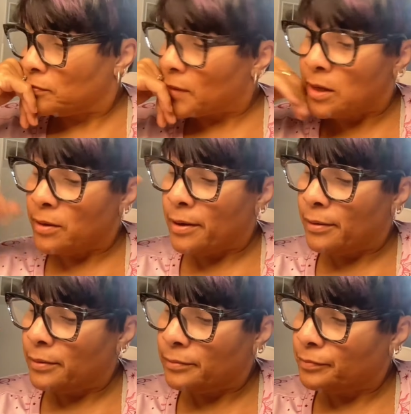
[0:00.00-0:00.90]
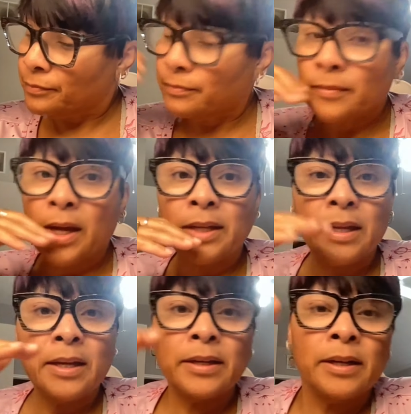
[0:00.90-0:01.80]
you know, and
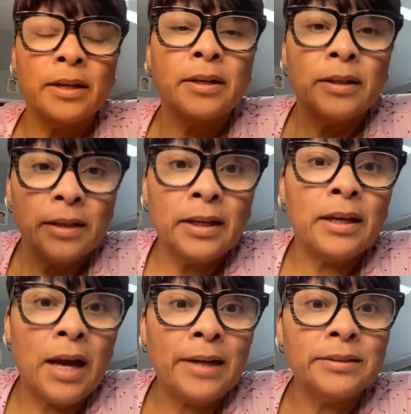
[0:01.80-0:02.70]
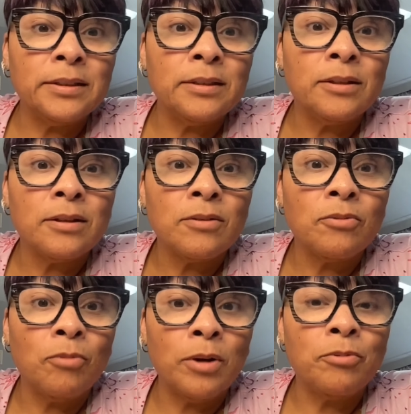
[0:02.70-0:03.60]
then then Anya
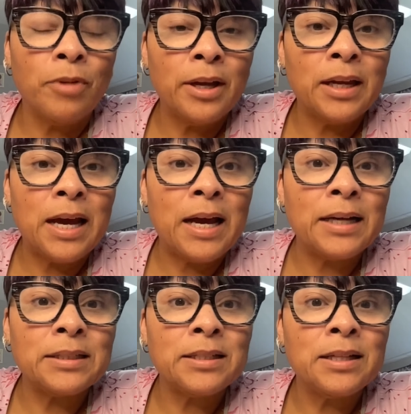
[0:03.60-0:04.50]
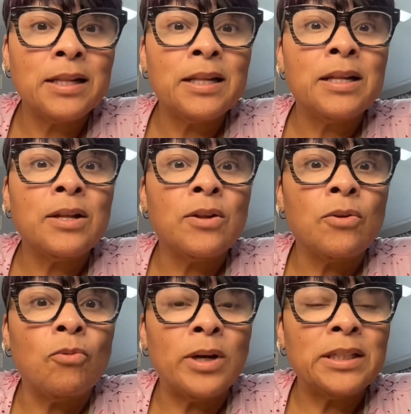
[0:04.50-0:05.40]
would realize
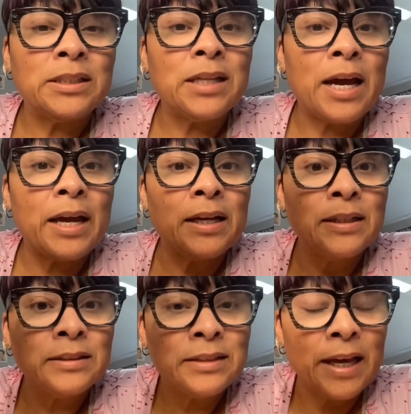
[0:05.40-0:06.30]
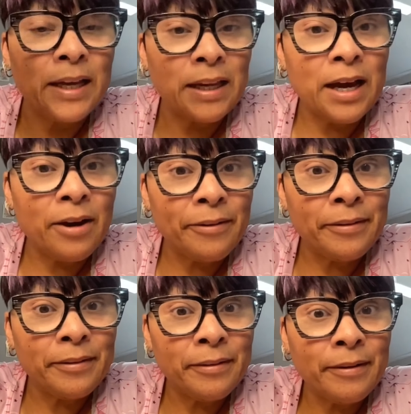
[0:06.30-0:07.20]
what it's like taking out
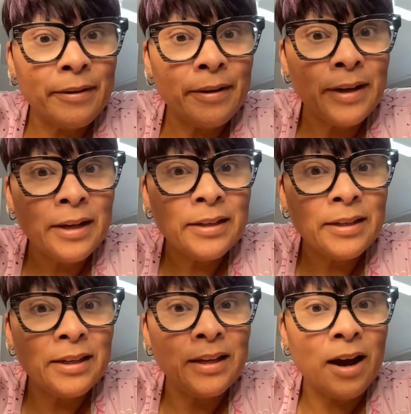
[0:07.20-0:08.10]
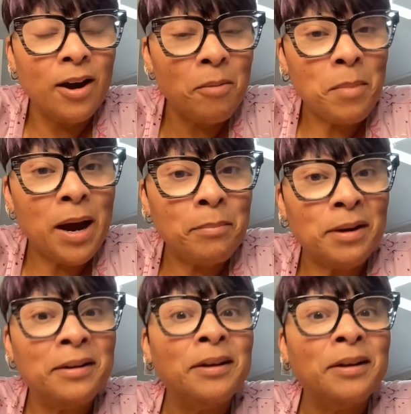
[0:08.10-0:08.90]
her mama.